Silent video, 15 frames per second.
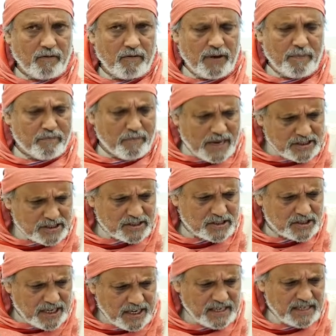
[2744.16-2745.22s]
we
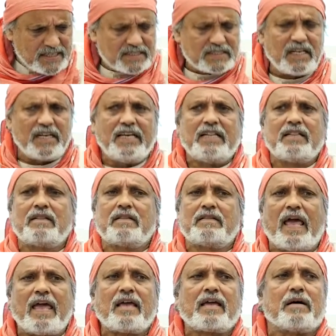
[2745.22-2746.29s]
must seriously
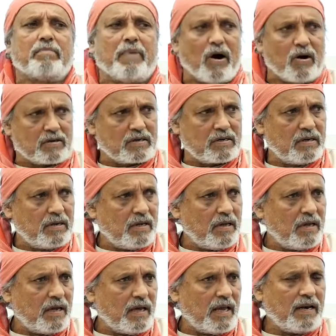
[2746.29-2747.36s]
think about
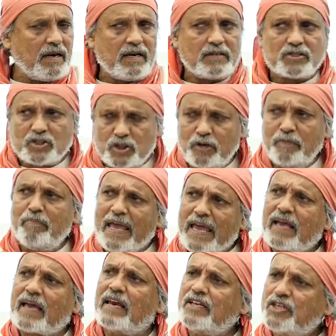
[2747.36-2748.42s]
and should
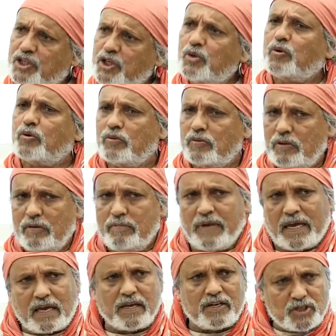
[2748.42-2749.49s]
make an issue
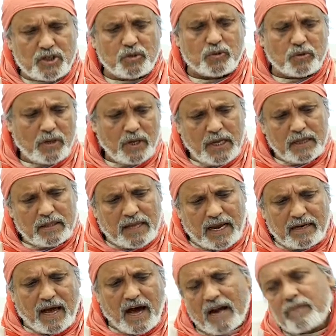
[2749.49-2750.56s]

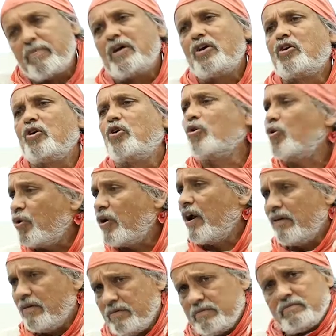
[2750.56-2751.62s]
that urban to
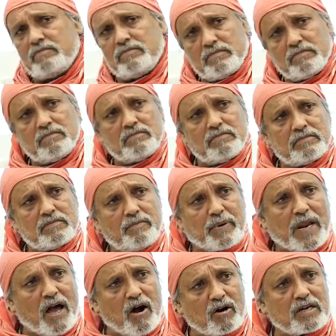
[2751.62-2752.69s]
rural
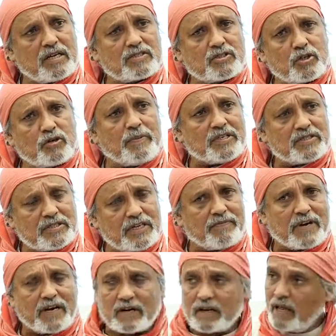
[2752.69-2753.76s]
priorities should be
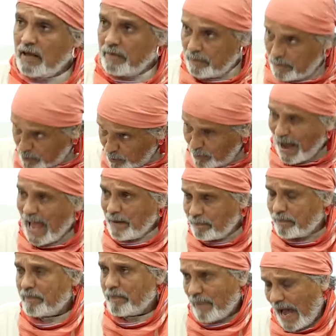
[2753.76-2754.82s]
shifted. To
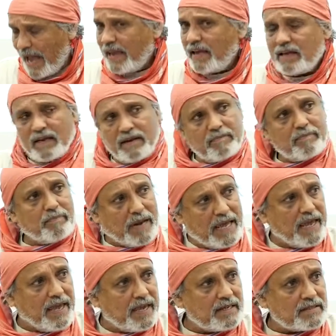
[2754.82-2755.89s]
my
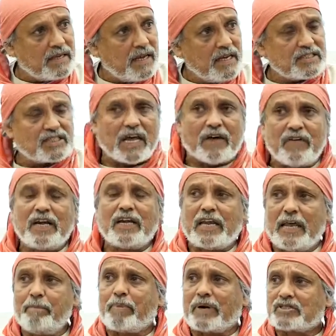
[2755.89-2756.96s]
place,
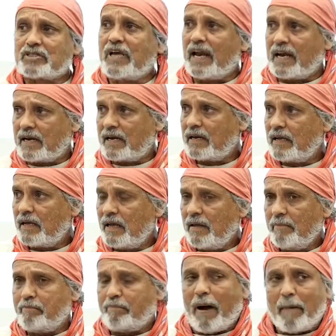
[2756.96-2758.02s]
70%
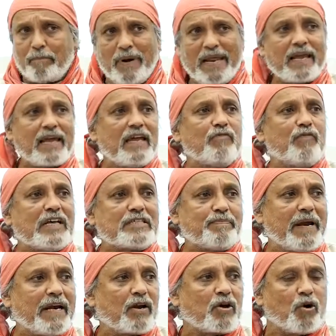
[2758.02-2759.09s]
public
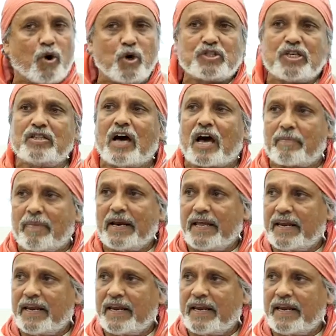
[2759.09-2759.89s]
investment goes in the urban